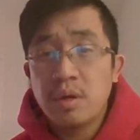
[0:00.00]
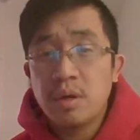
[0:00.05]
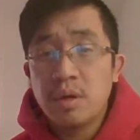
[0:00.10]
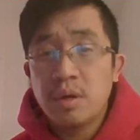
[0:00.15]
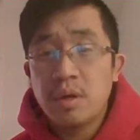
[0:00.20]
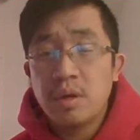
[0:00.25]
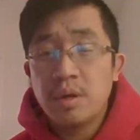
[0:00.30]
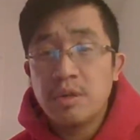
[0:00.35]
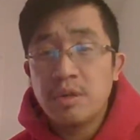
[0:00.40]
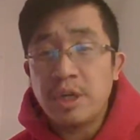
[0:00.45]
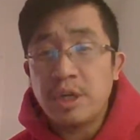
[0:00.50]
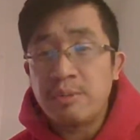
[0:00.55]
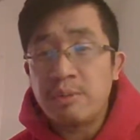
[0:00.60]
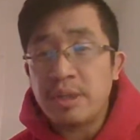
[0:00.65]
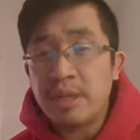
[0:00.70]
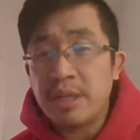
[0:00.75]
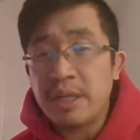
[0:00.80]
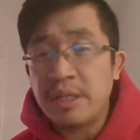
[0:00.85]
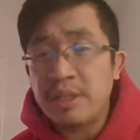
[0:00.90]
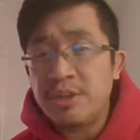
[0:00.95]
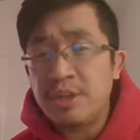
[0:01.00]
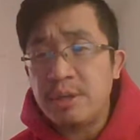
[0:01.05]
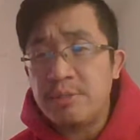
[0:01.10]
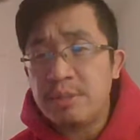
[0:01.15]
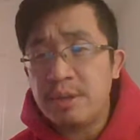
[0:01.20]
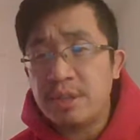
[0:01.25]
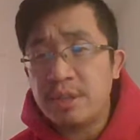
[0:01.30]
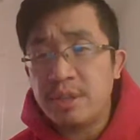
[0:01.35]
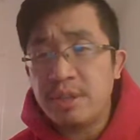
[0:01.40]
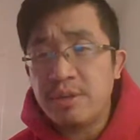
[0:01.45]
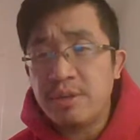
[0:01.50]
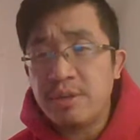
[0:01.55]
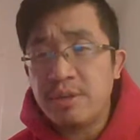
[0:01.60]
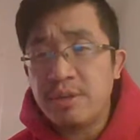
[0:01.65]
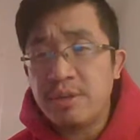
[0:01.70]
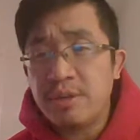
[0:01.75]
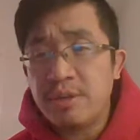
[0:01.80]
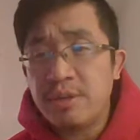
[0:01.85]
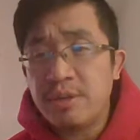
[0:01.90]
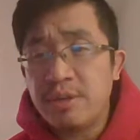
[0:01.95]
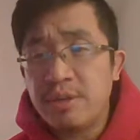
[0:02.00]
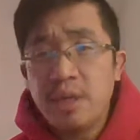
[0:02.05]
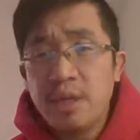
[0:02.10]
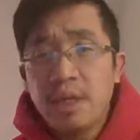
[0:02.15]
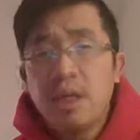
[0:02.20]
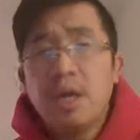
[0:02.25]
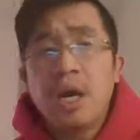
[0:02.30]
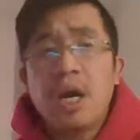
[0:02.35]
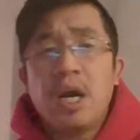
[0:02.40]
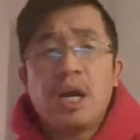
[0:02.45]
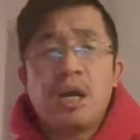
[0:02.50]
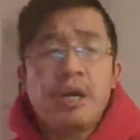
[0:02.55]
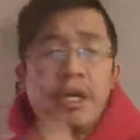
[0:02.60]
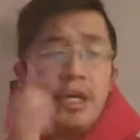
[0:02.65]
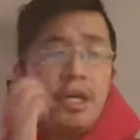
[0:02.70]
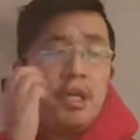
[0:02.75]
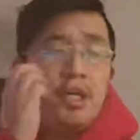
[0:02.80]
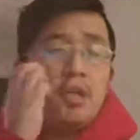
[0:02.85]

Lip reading: Dominic, anytime is good for me. All right.